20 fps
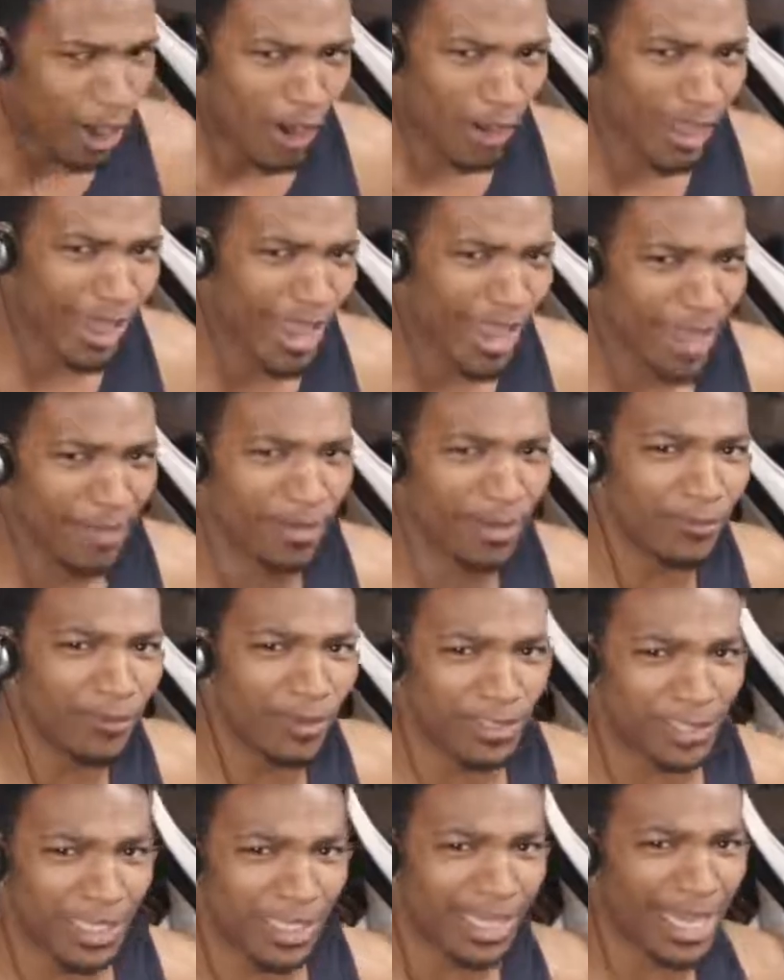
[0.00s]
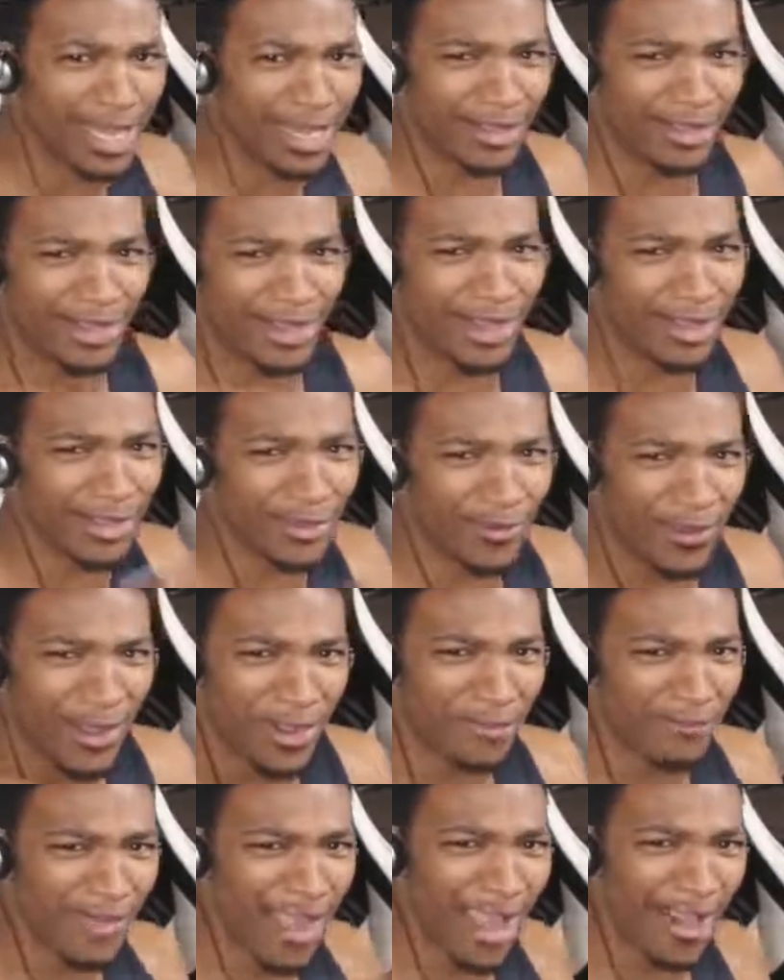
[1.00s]
okay, but wasn't it kind of the other way
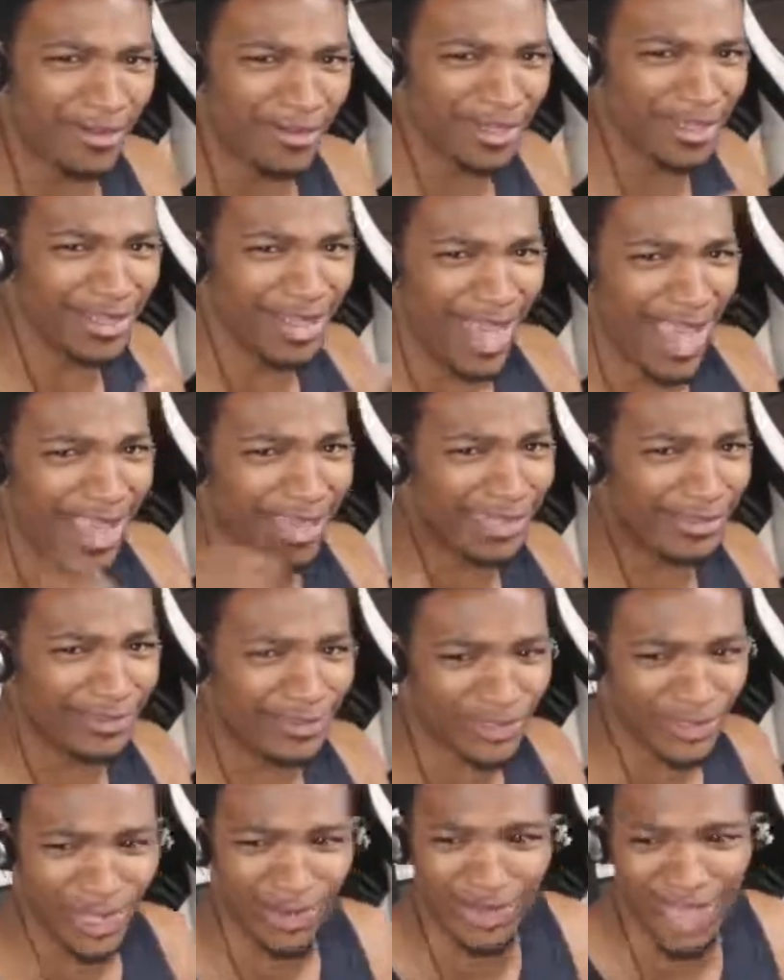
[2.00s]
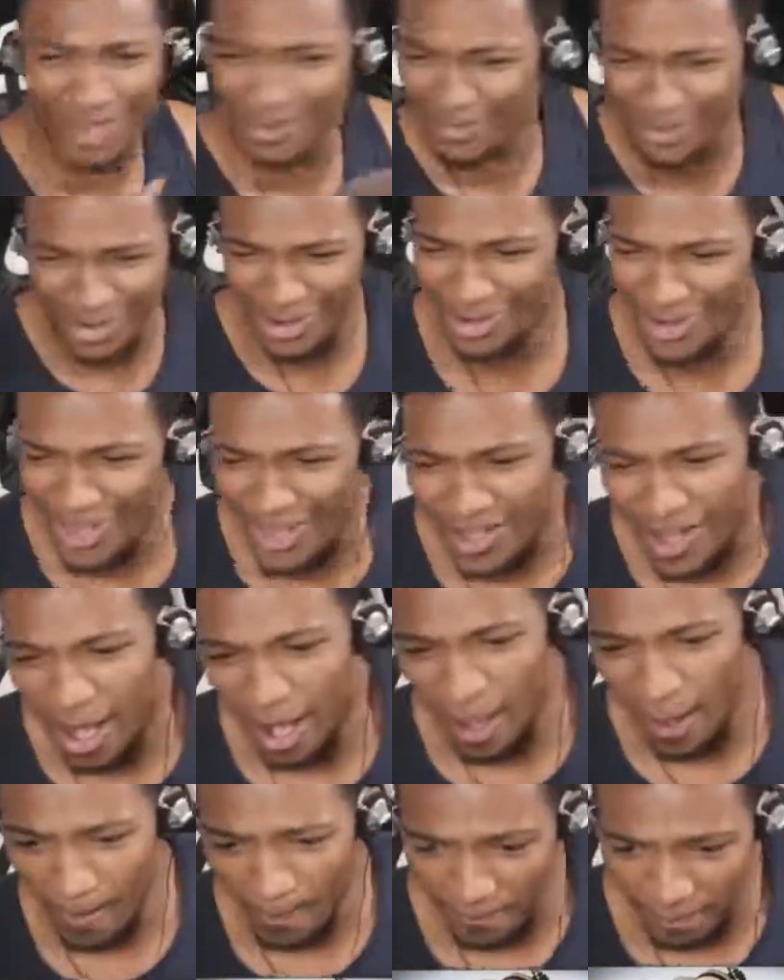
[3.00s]
around in the actual series? I don't
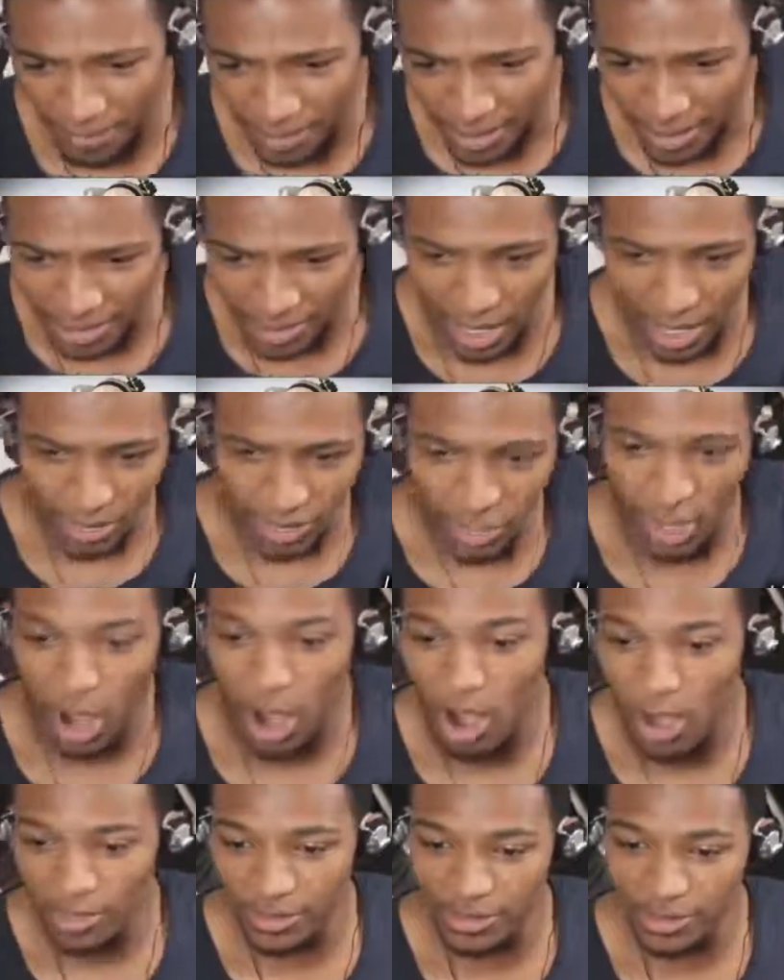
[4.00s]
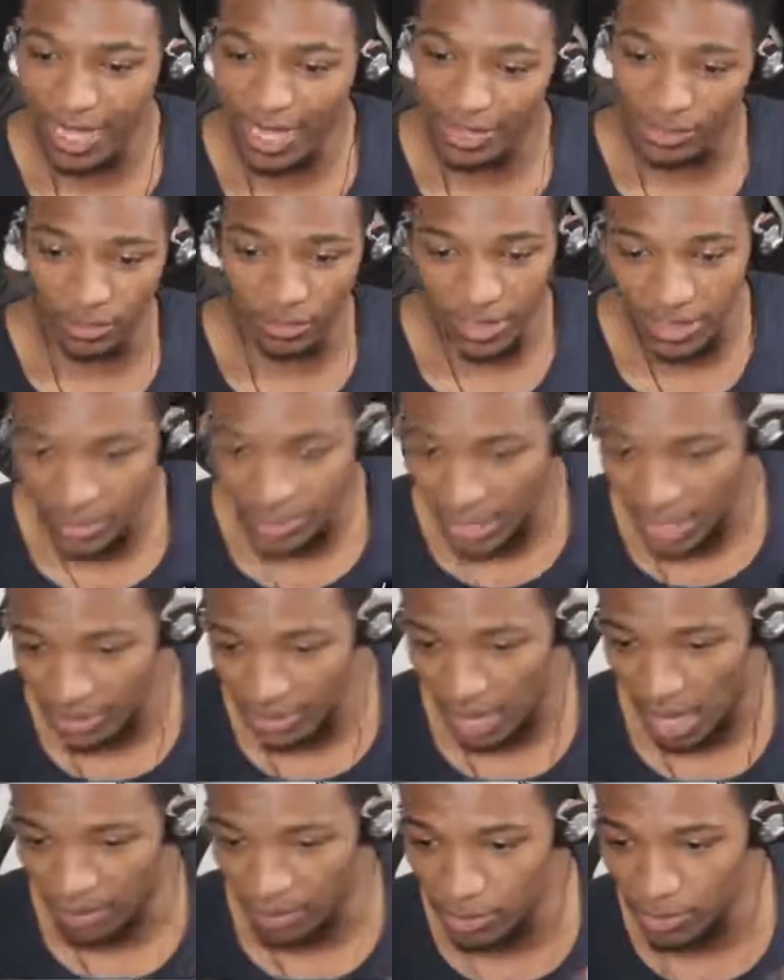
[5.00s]
know. Dr. Arts, thank you. He
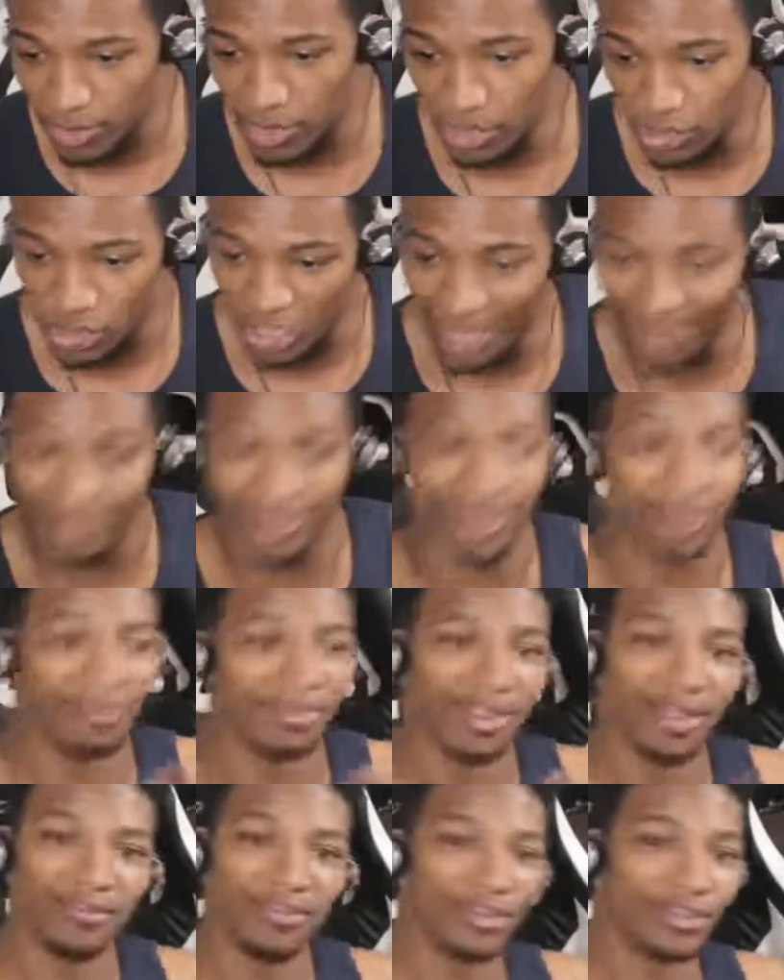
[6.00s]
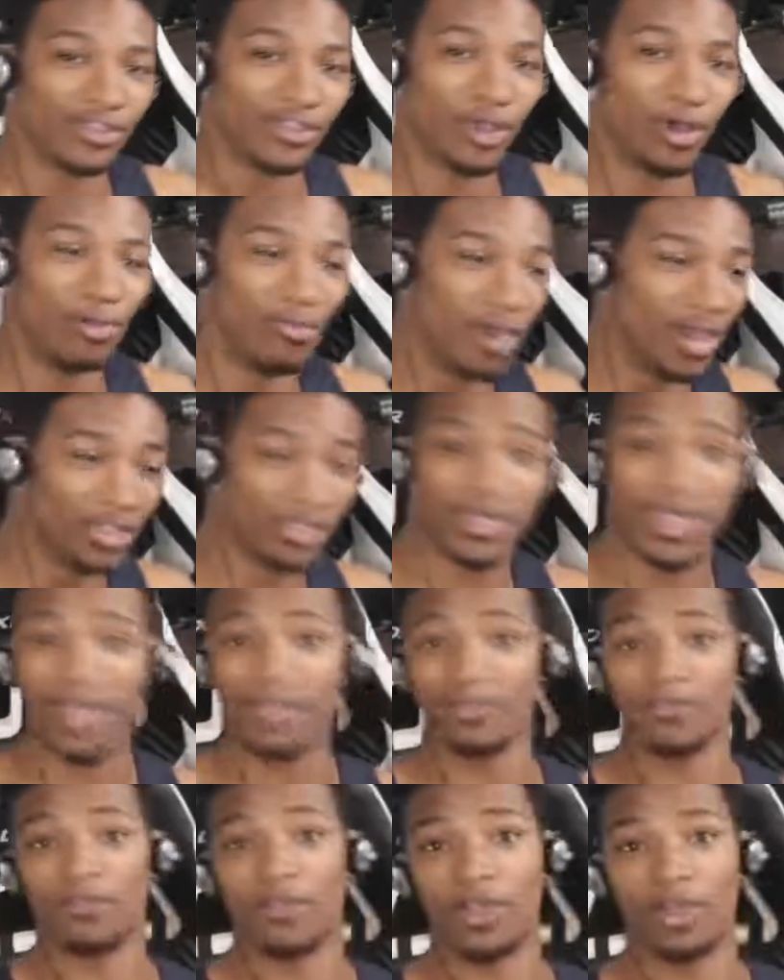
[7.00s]
says, I'm new to your channel. I'm loving it so much.
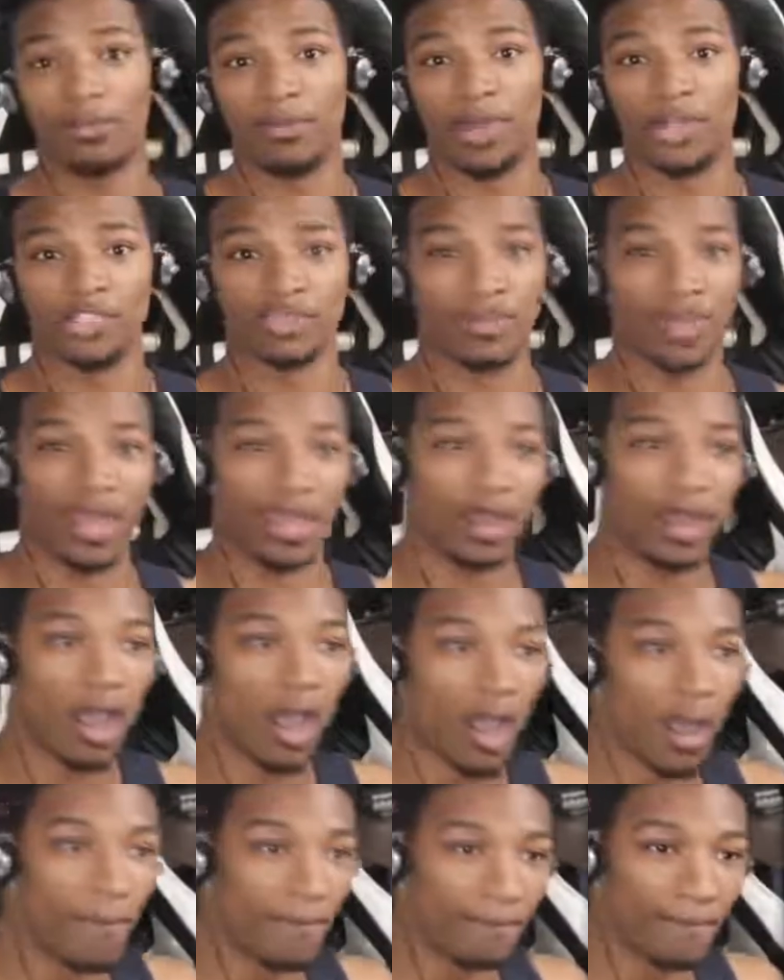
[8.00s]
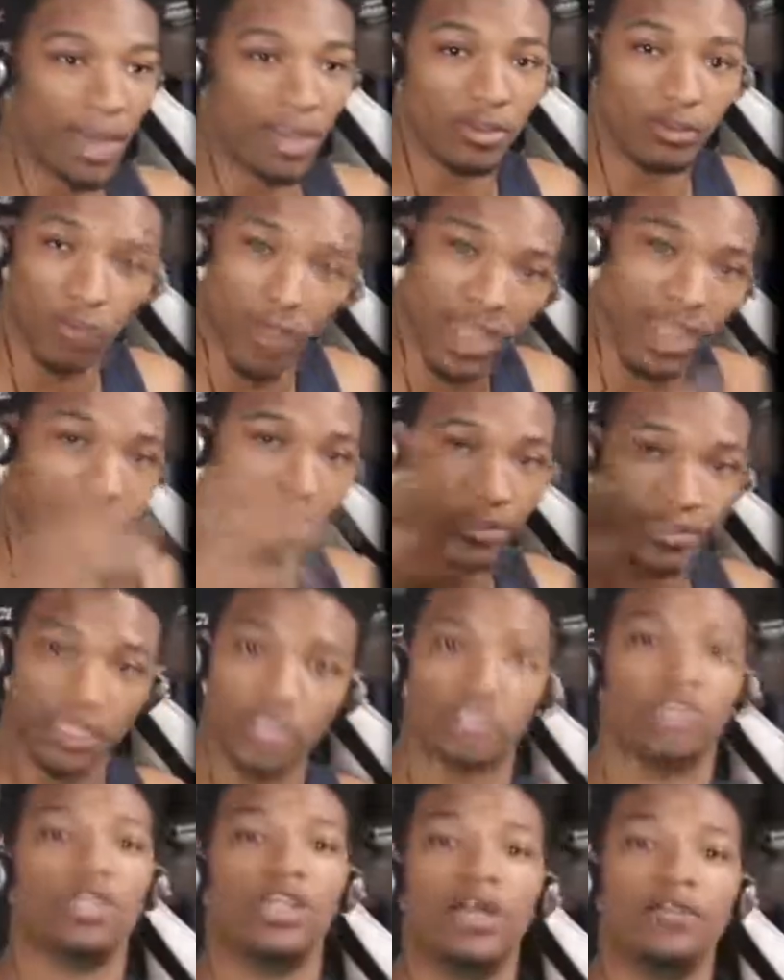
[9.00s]
Thank you very much, man. By the way,
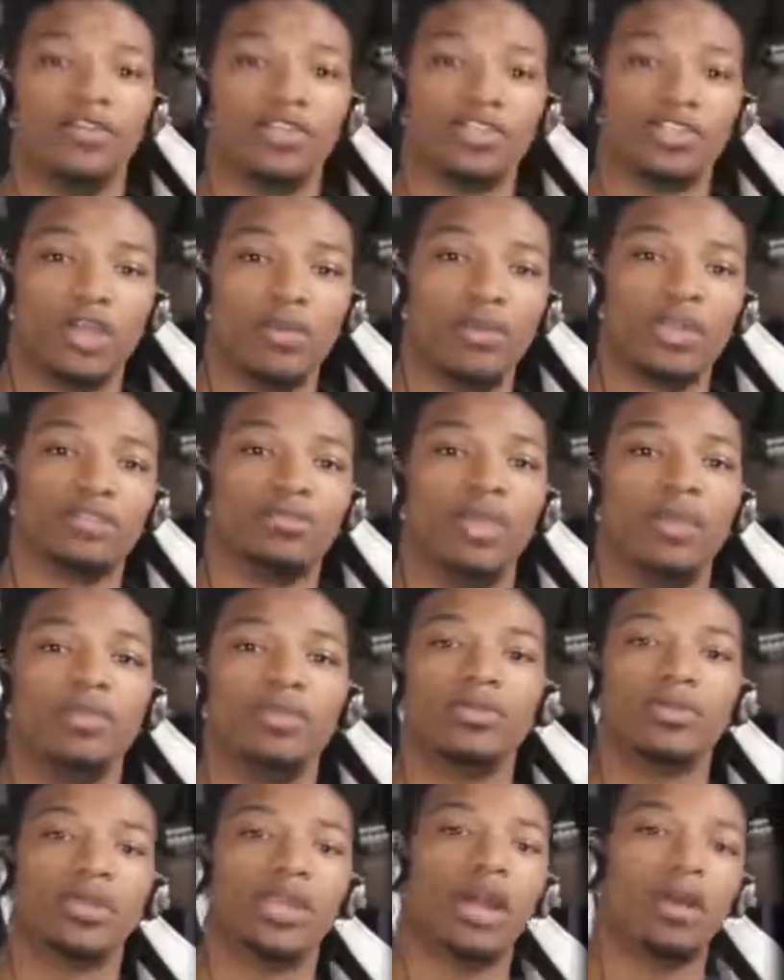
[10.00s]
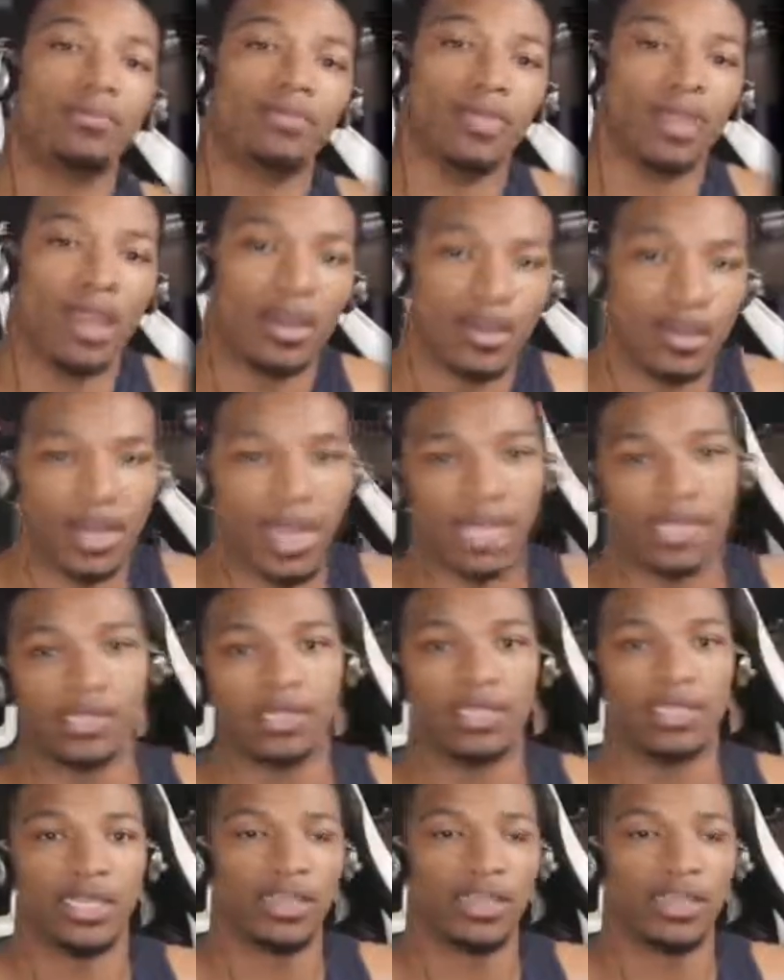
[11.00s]
since you're loving it so much, maybe you can help me out and actually